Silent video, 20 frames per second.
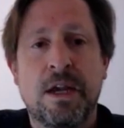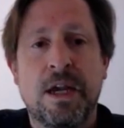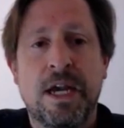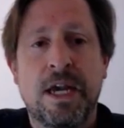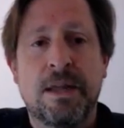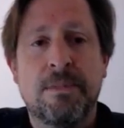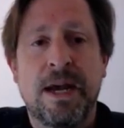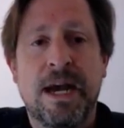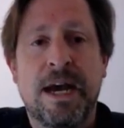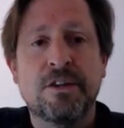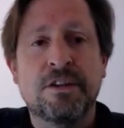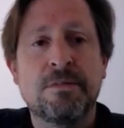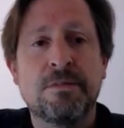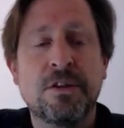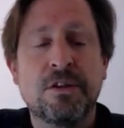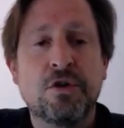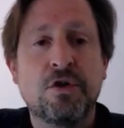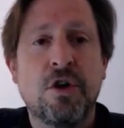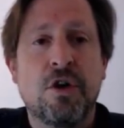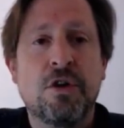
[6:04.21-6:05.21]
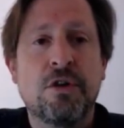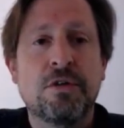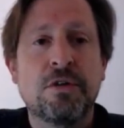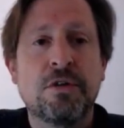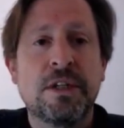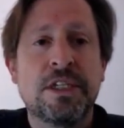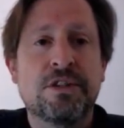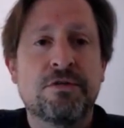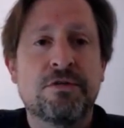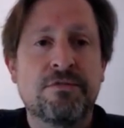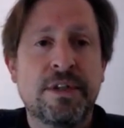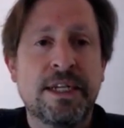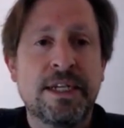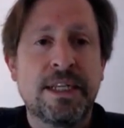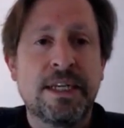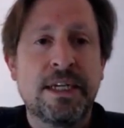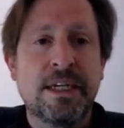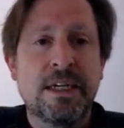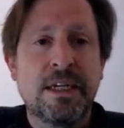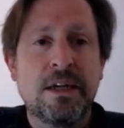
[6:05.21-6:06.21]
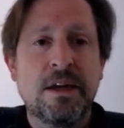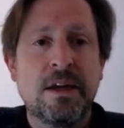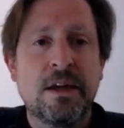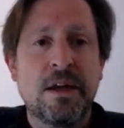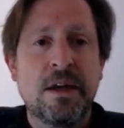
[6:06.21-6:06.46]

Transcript: And my ultimate goal is really,